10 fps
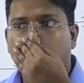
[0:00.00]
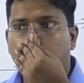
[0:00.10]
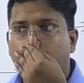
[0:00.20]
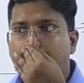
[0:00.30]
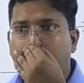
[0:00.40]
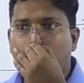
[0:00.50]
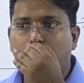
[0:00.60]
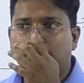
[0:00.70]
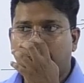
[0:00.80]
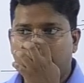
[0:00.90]
no need
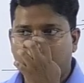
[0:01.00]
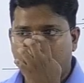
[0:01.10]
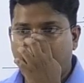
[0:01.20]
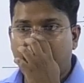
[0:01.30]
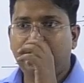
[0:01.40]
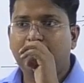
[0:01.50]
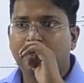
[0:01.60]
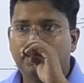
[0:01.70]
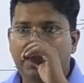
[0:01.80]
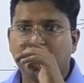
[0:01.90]
to pay the
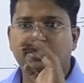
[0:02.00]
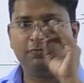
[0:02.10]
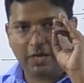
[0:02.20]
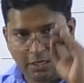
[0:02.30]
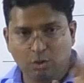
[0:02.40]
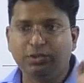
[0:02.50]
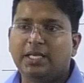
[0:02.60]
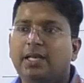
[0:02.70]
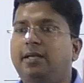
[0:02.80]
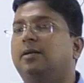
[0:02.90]
tax. When you
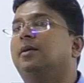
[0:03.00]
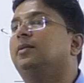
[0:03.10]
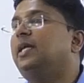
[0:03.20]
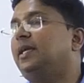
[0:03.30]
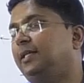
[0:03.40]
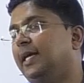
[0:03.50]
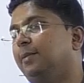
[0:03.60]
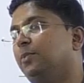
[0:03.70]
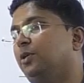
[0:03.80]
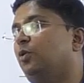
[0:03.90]
sell it, that
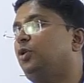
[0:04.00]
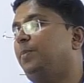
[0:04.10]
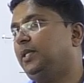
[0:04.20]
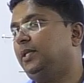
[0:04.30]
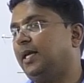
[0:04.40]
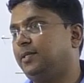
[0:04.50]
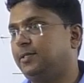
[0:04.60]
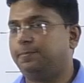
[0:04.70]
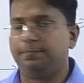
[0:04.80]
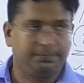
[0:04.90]
time you have to pay the
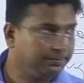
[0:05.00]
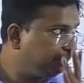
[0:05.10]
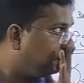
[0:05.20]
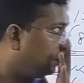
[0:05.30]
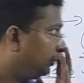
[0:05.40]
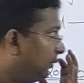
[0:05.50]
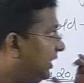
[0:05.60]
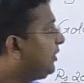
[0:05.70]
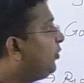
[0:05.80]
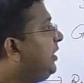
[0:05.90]
tax.
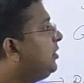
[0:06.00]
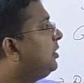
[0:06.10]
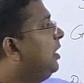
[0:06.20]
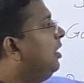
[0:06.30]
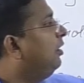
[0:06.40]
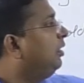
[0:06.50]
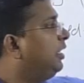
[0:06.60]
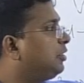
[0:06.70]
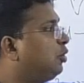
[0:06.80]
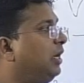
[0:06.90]
That's why it is
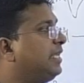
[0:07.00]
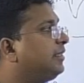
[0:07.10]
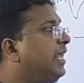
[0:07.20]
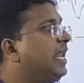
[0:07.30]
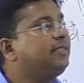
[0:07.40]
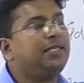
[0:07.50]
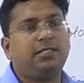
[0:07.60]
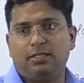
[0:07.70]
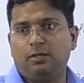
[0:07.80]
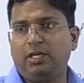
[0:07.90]
it is called as
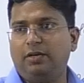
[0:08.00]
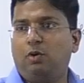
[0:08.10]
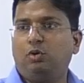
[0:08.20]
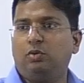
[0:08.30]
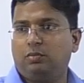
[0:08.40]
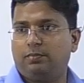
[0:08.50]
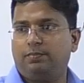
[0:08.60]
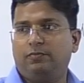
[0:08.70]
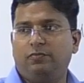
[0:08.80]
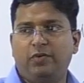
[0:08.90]
realization. Okay, you have to
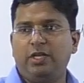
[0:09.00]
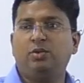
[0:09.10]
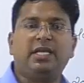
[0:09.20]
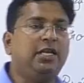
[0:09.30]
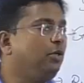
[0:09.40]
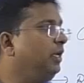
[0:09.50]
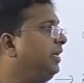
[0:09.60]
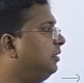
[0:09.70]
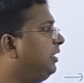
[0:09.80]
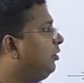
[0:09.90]
when you sell it
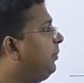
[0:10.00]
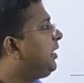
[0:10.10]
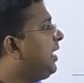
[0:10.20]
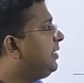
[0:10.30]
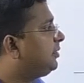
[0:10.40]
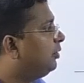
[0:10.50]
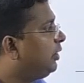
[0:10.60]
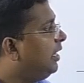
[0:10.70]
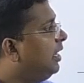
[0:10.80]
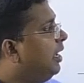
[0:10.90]
only, it will be realized.
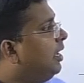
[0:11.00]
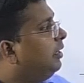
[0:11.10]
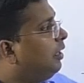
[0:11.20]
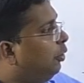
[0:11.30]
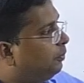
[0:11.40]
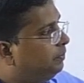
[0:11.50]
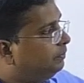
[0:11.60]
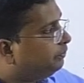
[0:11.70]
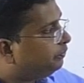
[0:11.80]
Okay. Now